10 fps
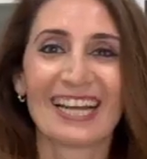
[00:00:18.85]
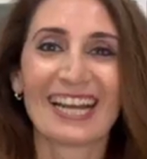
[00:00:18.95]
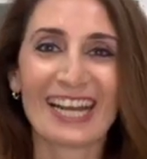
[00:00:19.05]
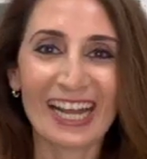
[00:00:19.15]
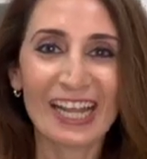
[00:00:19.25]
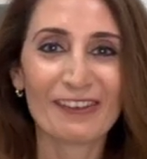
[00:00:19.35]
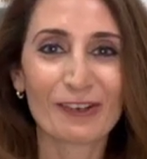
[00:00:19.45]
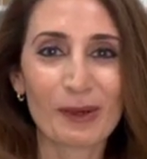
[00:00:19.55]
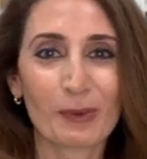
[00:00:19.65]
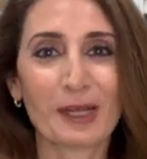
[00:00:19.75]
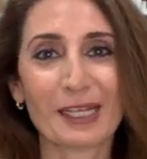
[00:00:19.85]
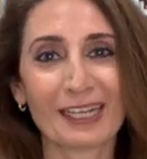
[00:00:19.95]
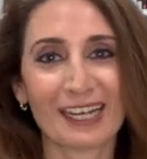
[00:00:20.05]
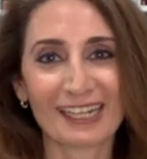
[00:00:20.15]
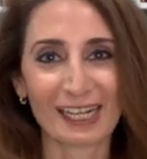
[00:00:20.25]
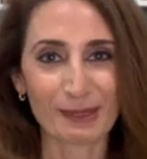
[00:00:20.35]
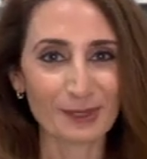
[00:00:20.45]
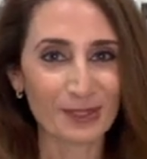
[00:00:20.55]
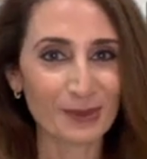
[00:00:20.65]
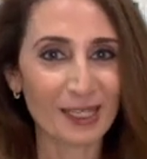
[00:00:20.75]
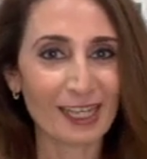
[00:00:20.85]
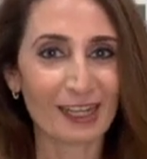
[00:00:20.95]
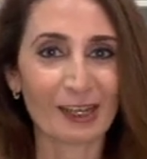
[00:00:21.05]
Hi everyone, I'm Sudi.